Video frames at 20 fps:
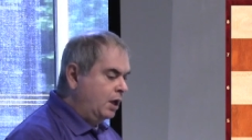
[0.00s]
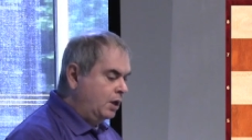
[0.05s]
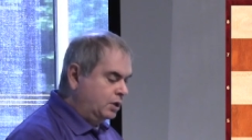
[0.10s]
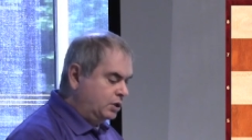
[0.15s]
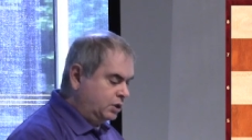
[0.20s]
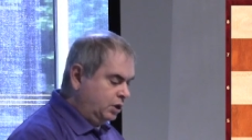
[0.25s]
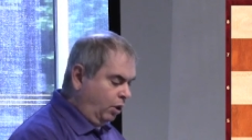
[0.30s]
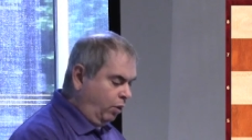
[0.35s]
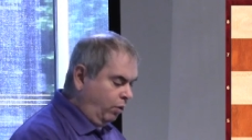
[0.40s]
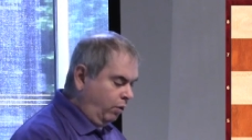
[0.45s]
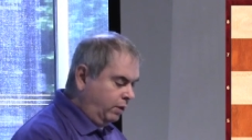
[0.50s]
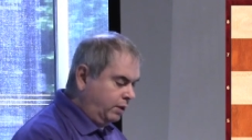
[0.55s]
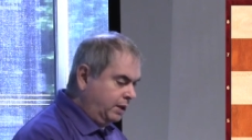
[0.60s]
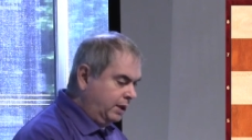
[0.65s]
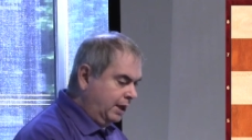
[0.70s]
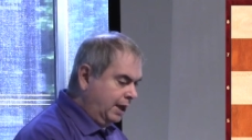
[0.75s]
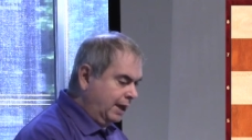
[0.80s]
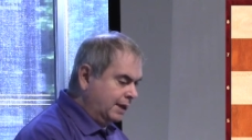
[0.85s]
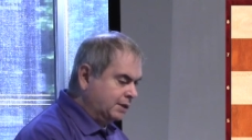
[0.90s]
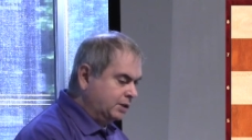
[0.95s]
So
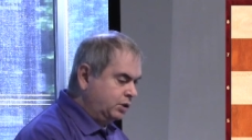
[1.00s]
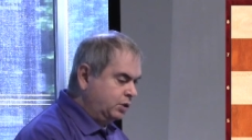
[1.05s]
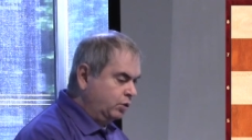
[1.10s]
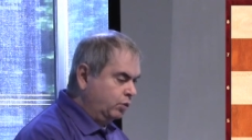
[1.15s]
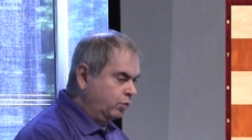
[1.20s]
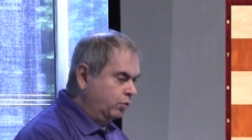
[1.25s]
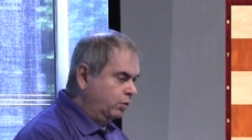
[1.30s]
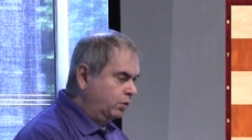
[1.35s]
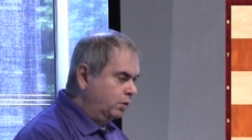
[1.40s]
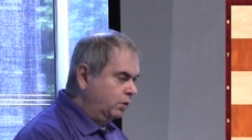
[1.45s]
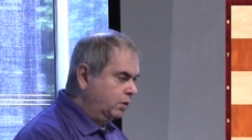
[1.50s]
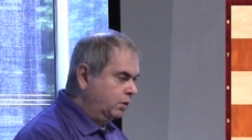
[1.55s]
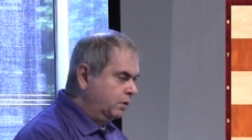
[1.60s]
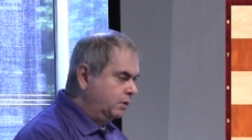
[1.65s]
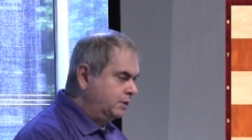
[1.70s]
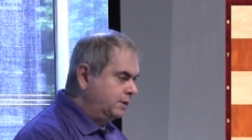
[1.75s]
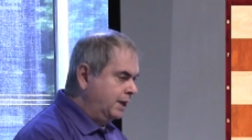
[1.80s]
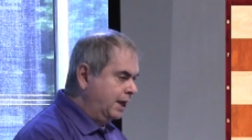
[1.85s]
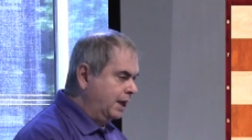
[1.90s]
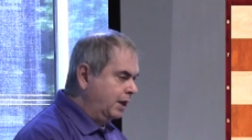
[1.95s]
he has to
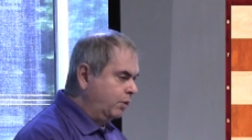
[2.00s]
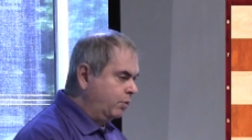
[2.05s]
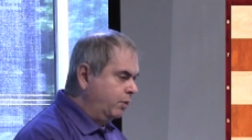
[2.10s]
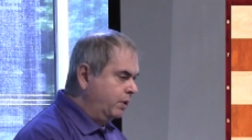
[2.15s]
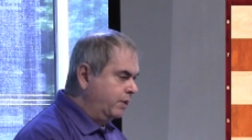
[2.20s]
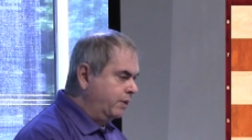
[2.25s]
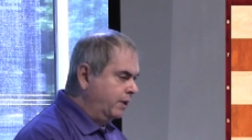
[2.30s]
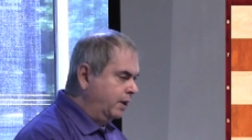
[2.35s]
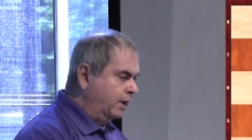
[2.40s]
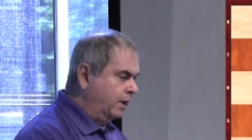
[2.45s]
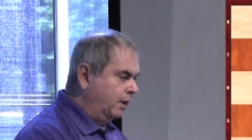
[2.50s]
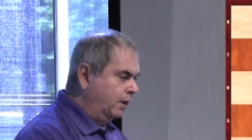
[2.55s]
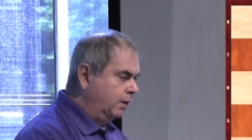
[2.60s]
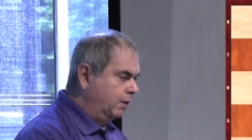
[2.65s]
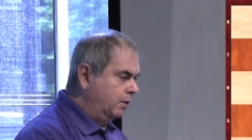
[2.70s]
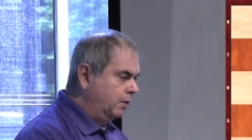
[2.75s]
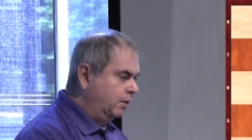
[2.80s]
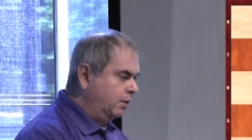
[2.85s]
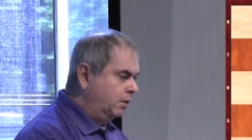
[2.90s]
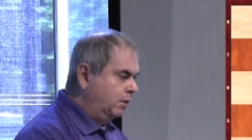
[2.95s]
take with the
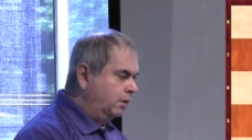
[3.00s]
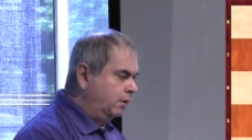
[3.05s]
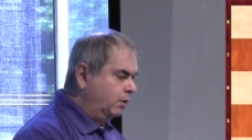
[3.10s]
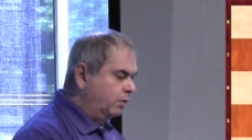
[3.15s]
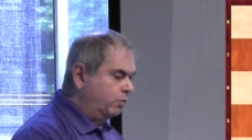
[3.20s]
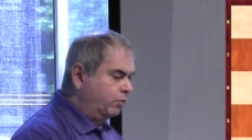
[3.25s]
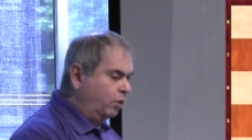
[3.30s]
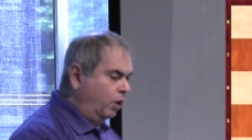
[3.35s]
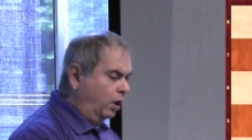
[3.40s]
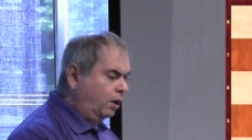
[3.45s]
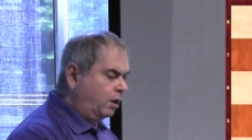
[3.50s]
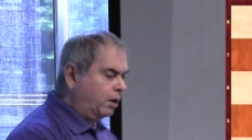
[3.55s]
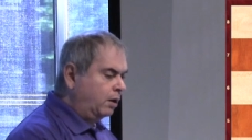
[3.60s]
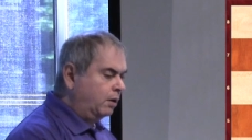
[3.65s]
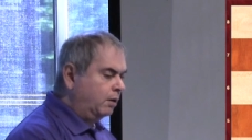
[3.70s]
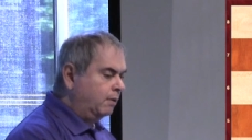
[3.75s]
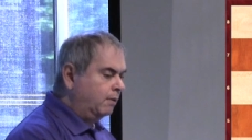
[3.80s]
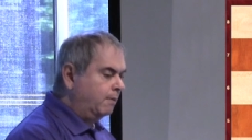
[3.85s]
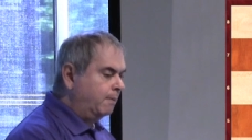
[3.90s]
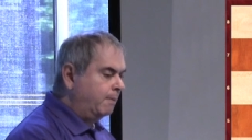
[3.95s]
rook.